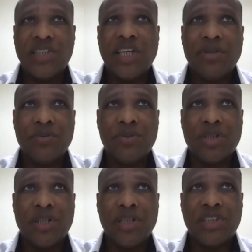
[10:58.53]
a
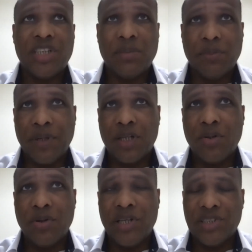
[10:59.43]
cryptocurrency, but
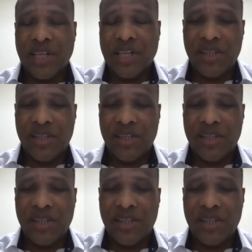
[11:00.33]
Bitcoin is like